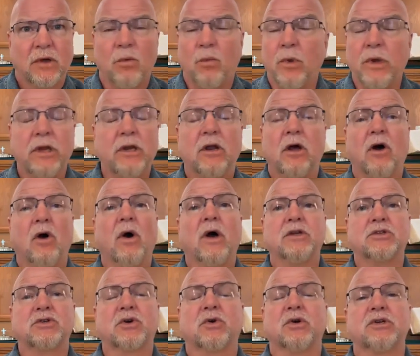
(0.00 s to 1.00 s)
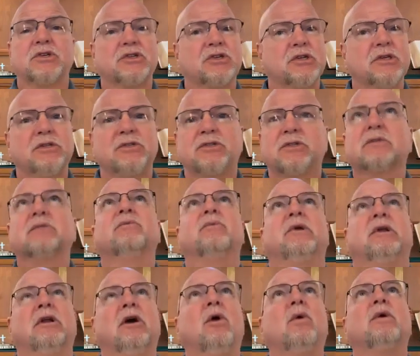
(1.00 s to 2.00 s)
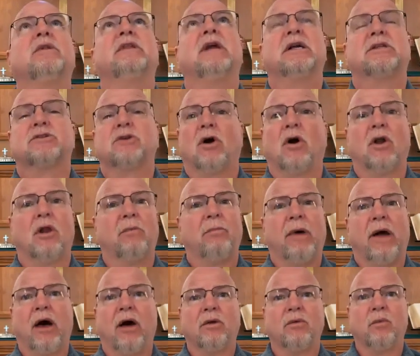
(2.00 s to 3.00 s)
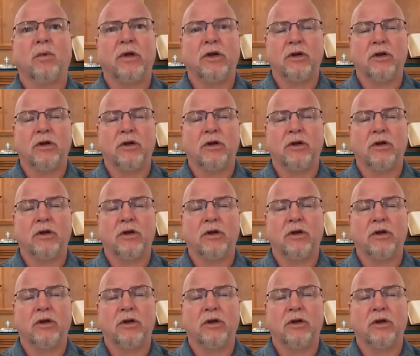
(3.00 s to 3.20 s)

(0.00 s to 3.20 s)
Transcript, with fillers: And we know as Christians, we know what that's all about.